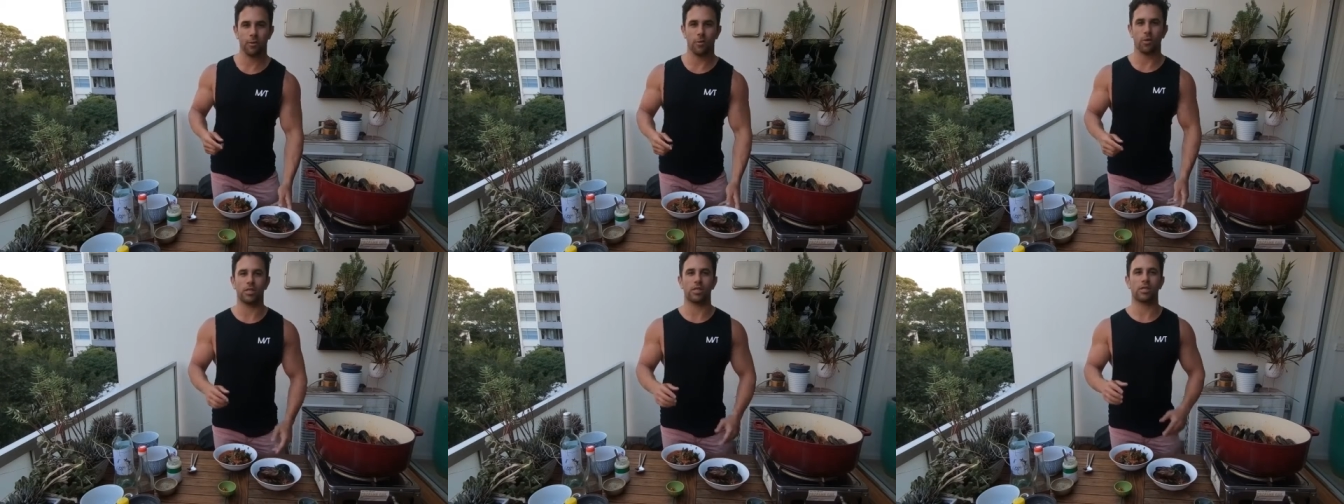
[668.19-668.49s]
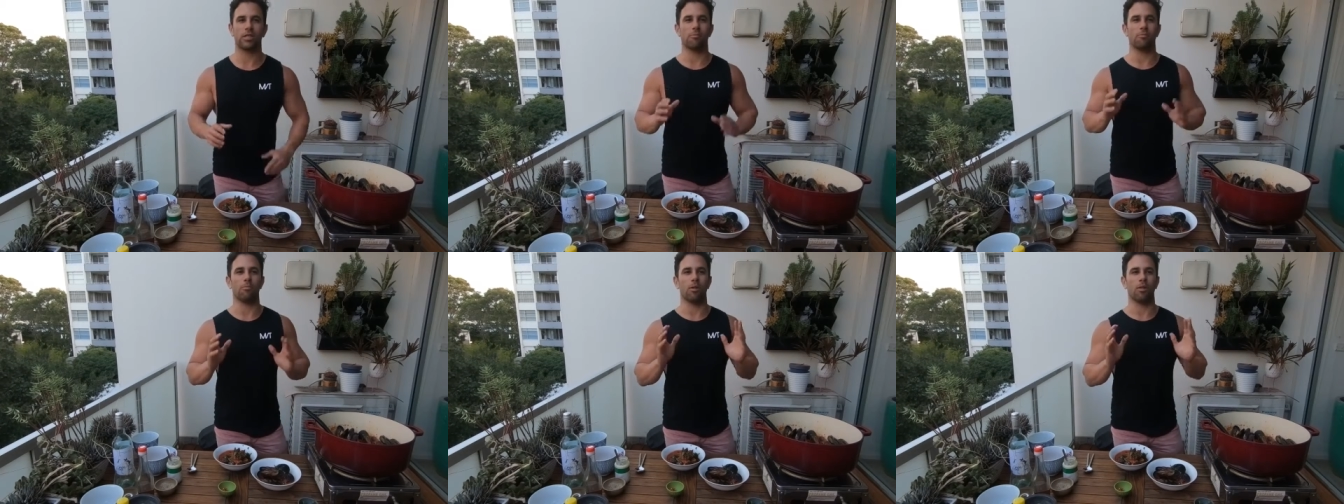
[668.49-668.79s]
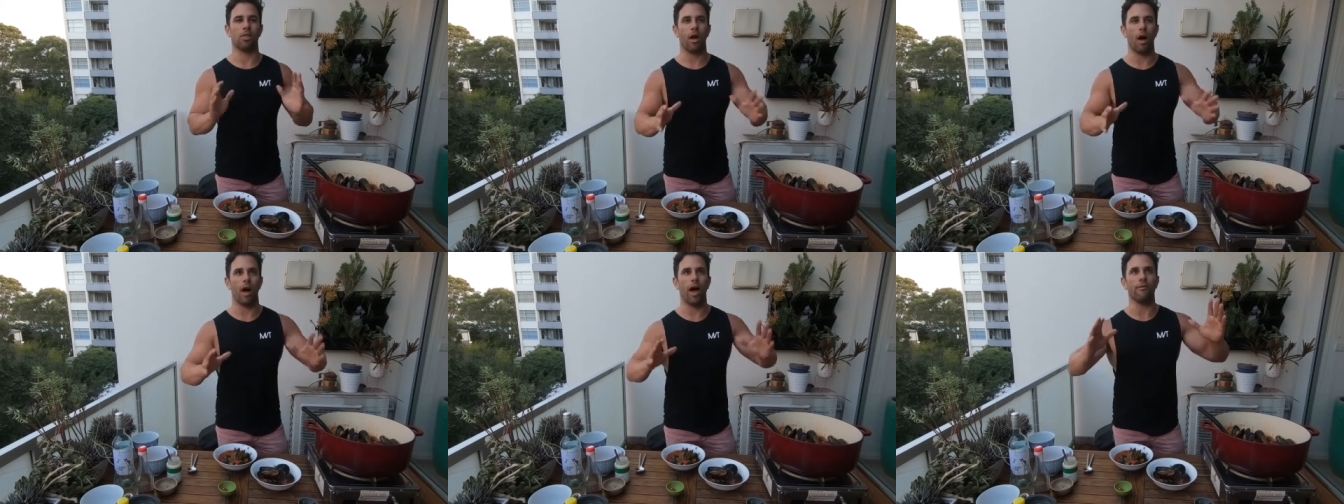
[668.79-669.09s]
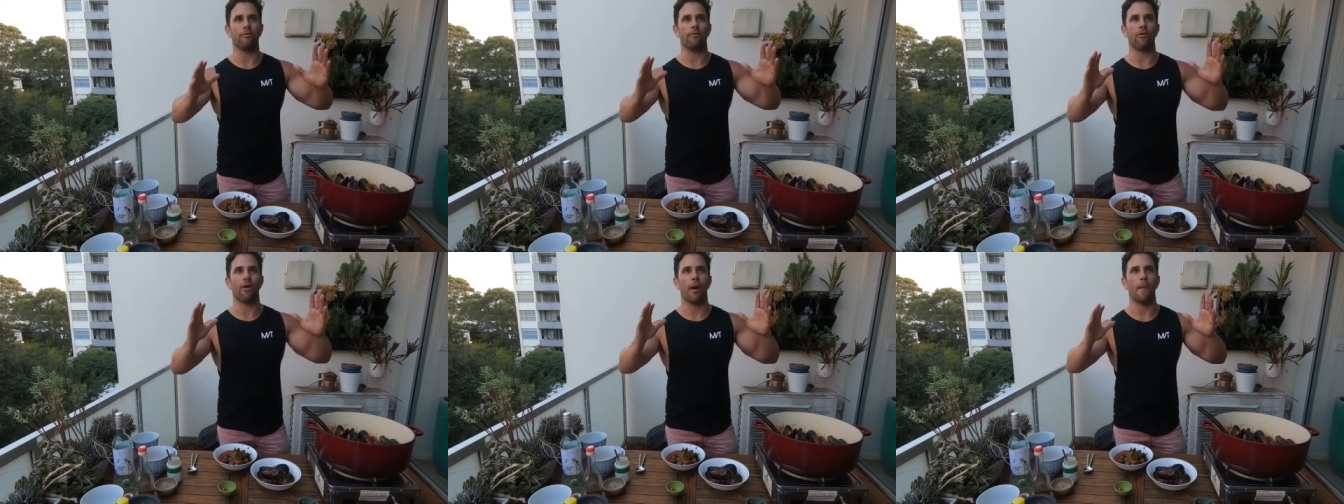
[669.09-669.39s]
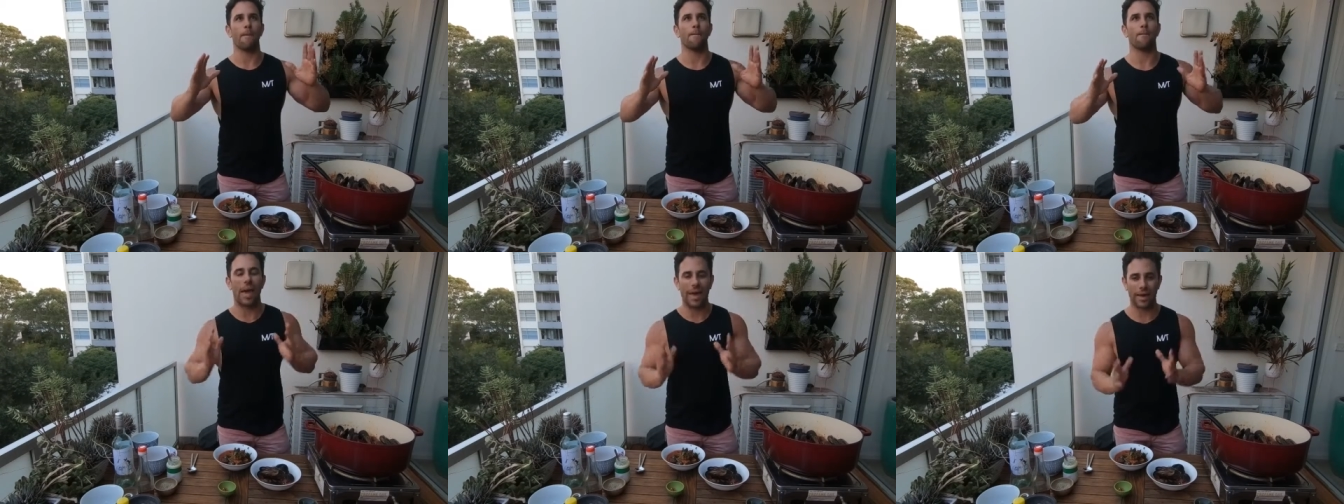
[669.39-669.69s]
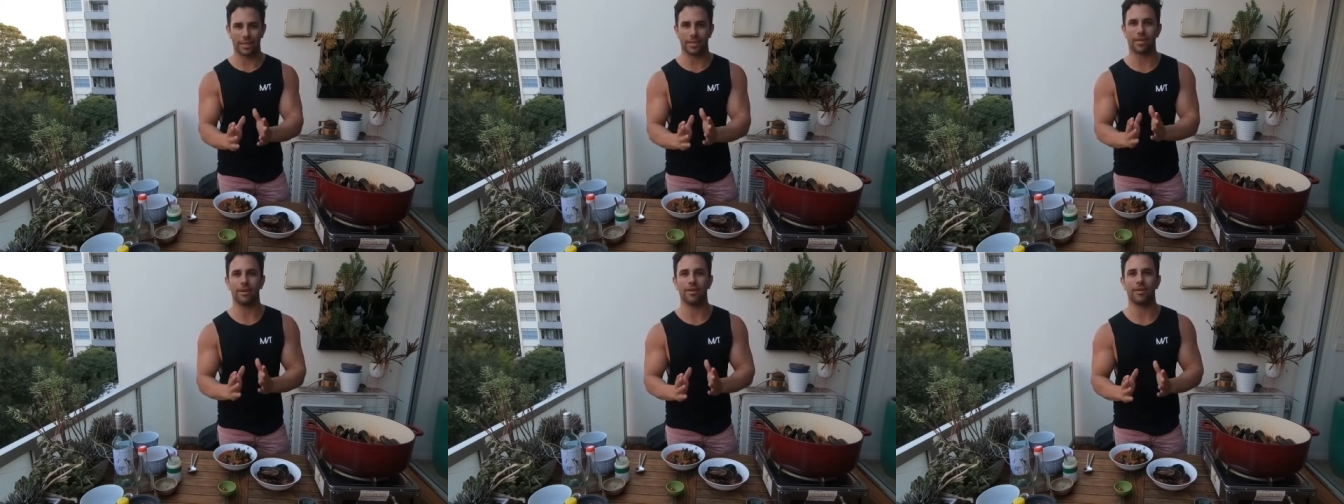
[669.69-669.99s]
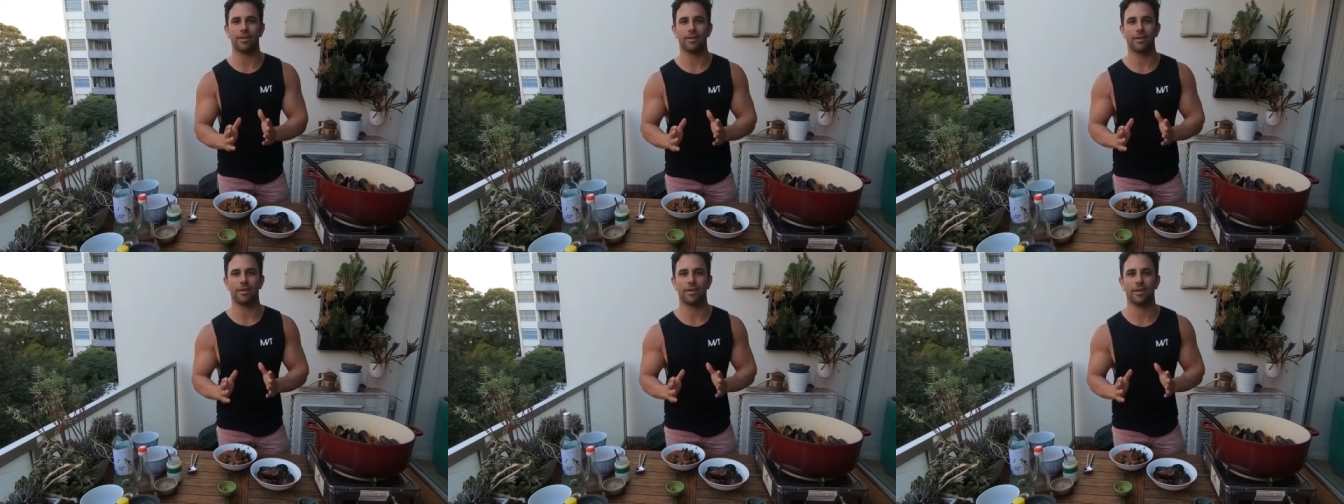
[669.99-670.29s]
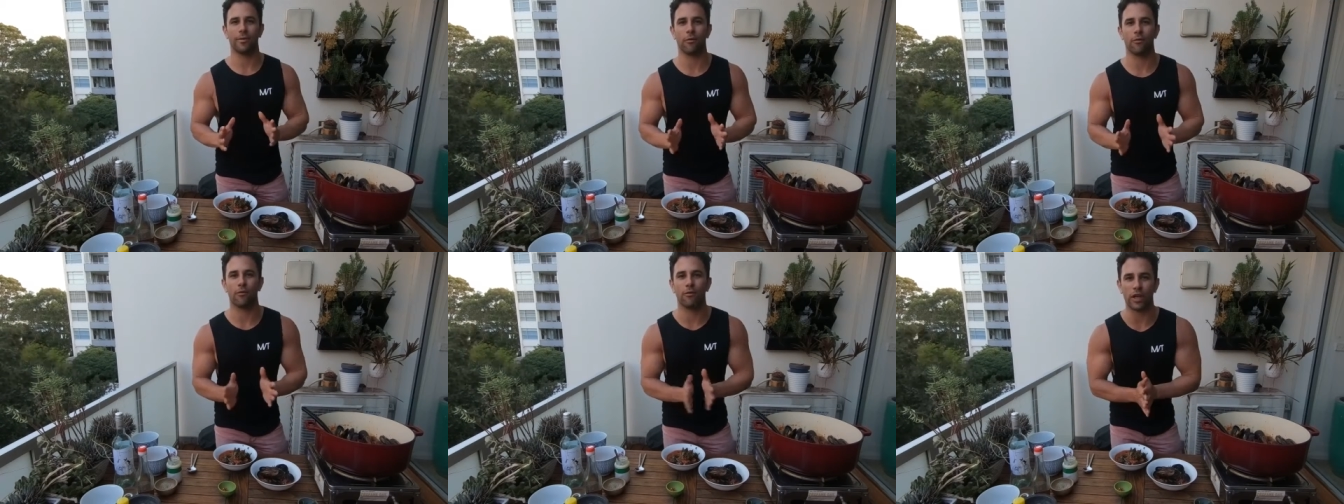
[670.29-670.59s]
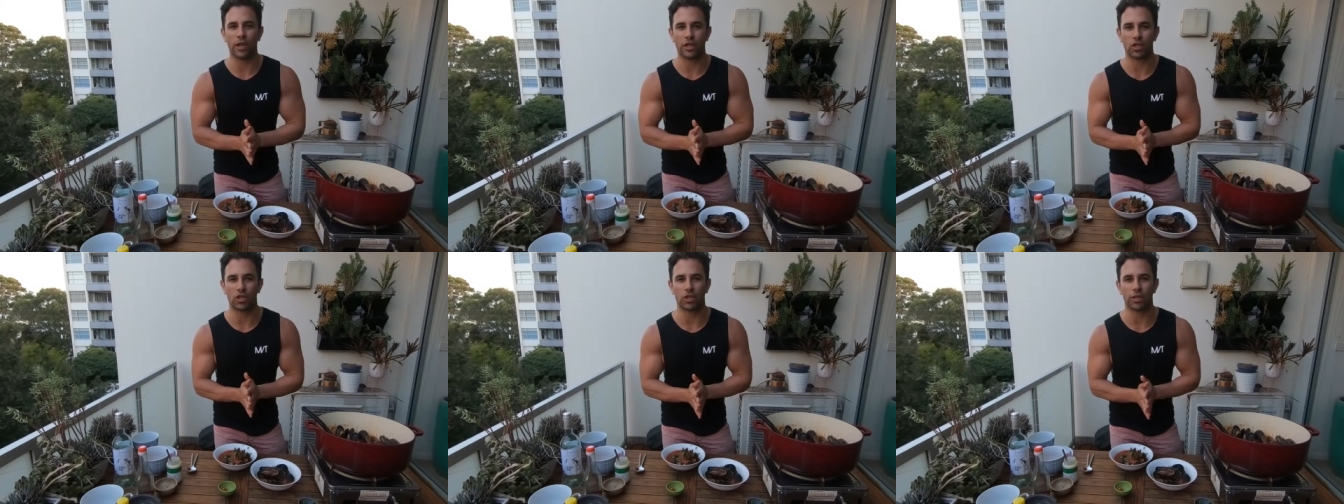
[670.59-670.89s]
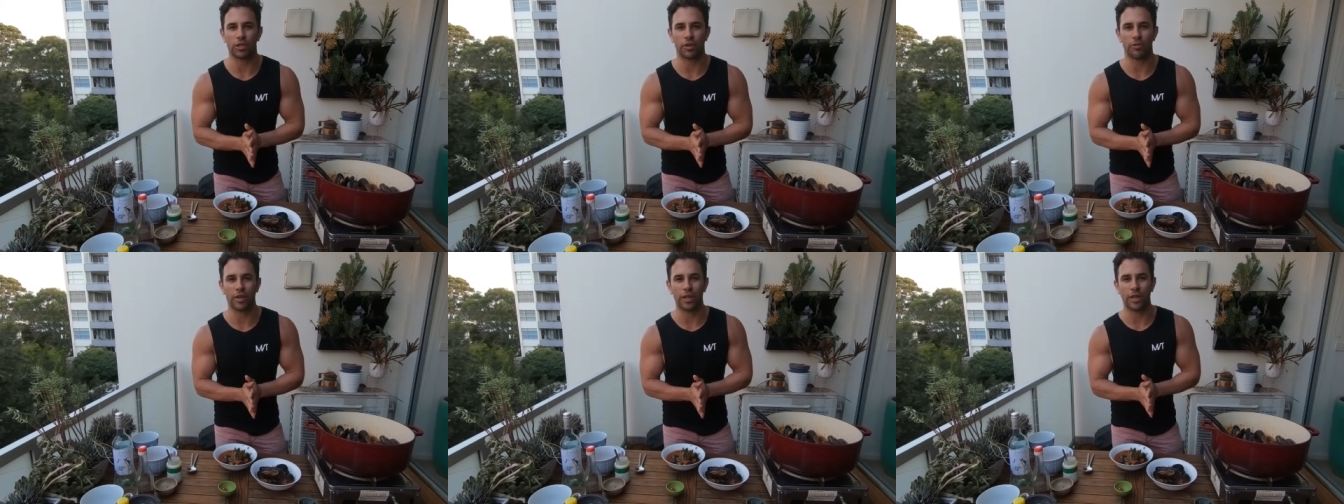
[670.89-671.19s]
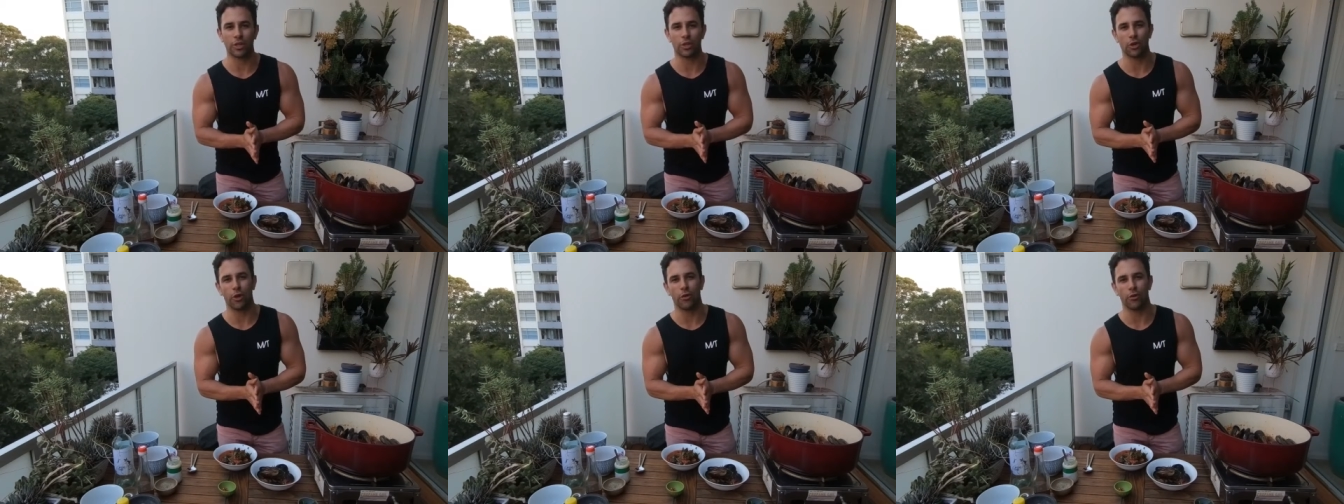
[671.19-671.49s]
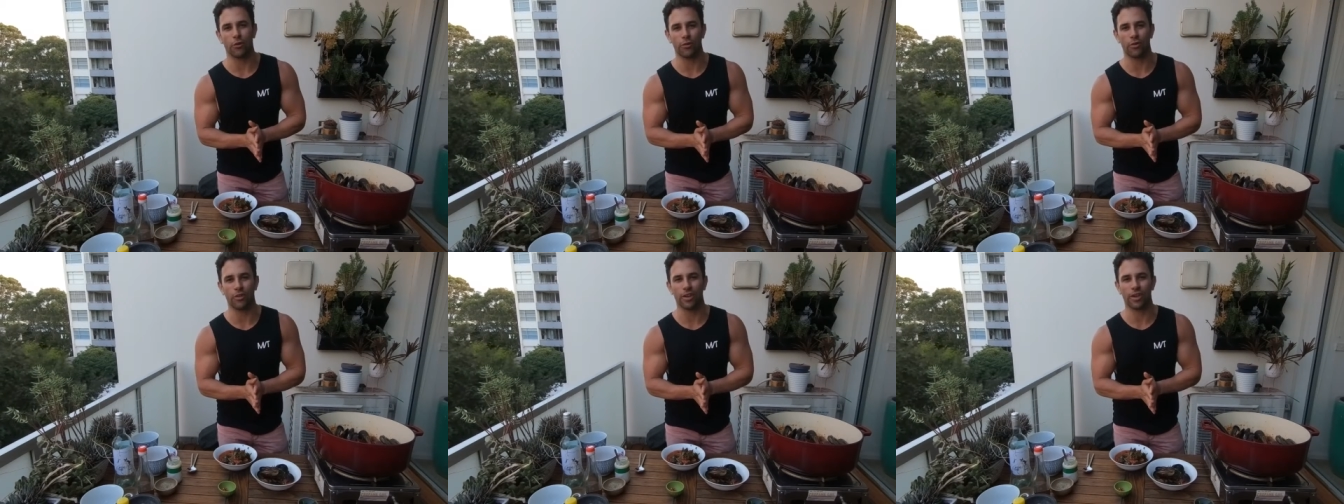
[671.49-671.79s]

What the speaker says: with some live baked fish to finish off